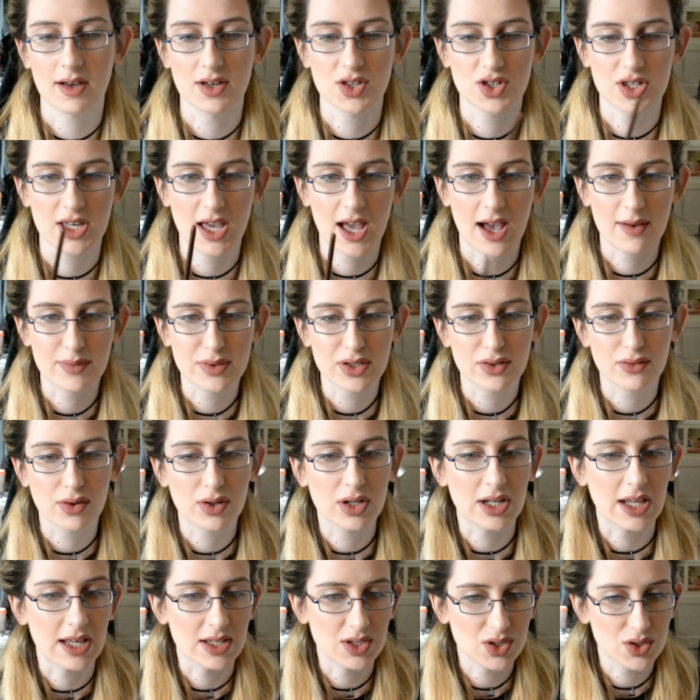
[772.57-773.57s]
She has her own
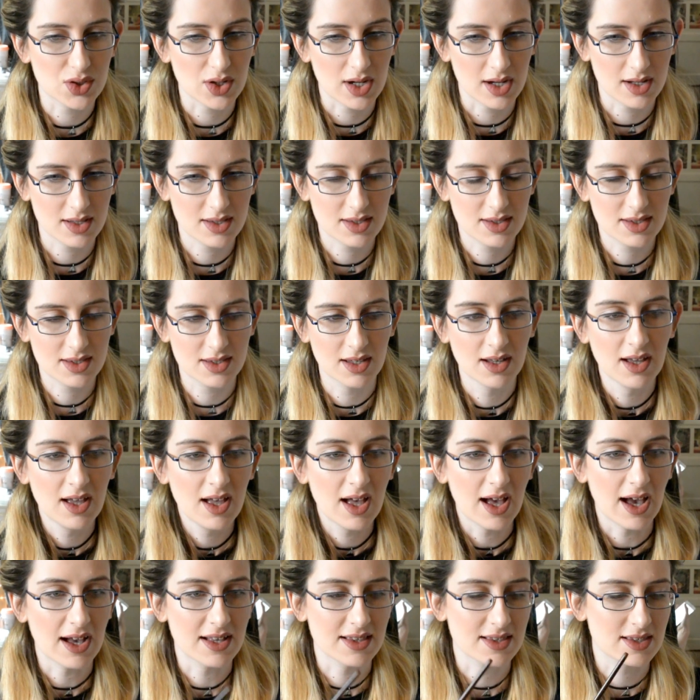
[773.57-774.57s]
interests,
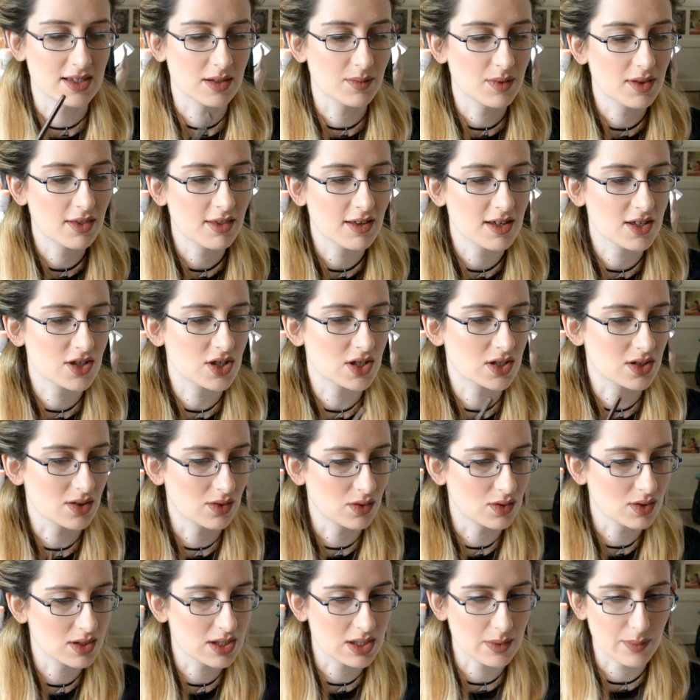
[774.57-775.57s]
and some of the things she
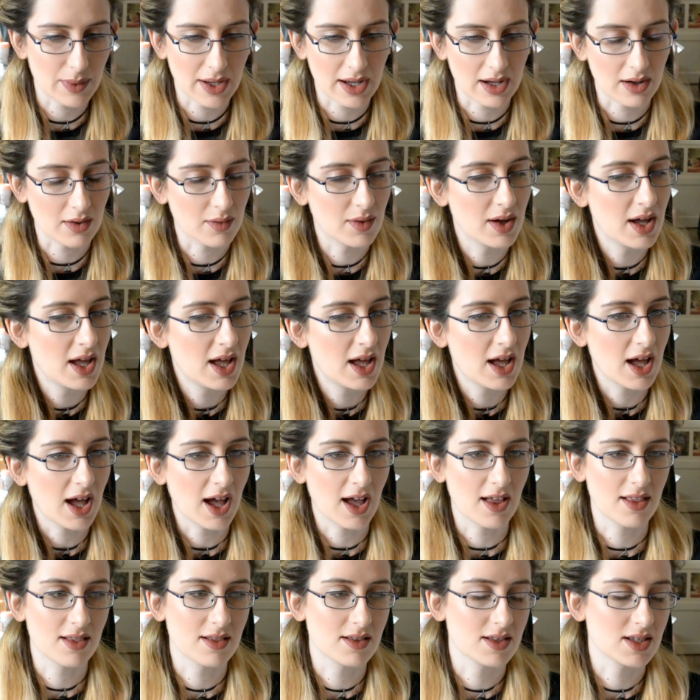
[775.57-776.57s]
talks about
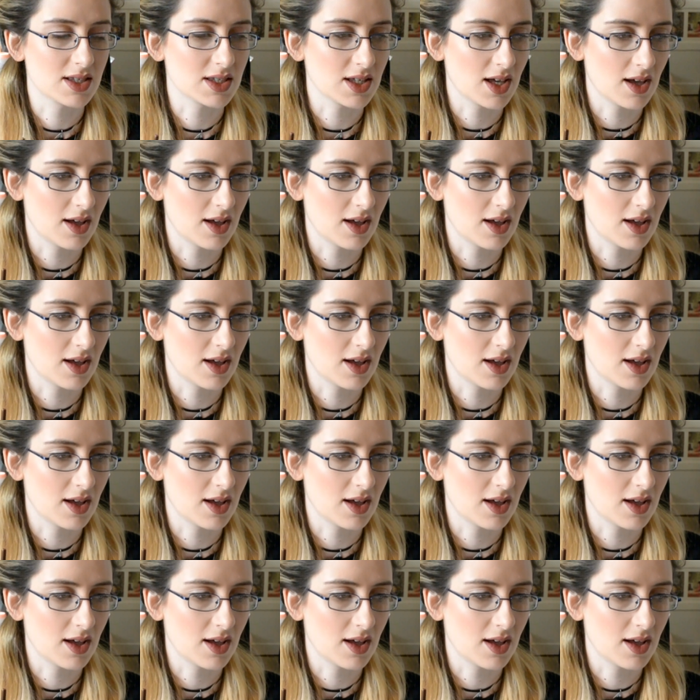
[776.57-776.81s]
and